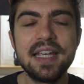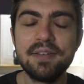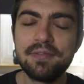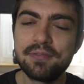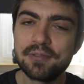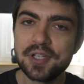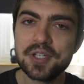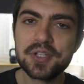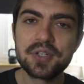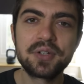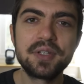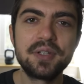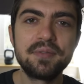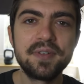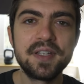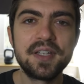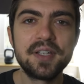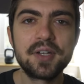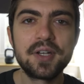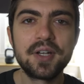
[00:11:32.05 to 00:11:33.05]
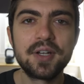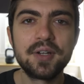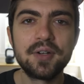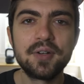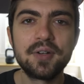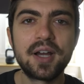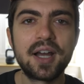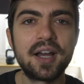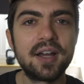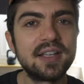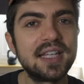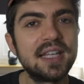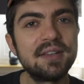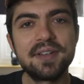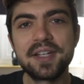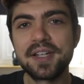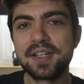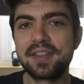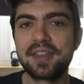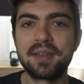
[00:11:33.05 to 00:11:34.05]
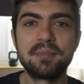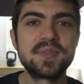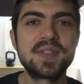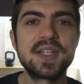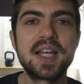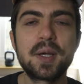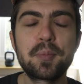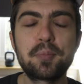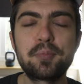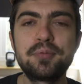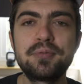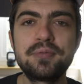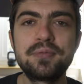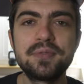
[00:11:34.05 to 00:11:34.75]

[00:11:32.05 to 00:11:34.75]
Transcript: If you enjoyed the video, uh, give it a thumbs up.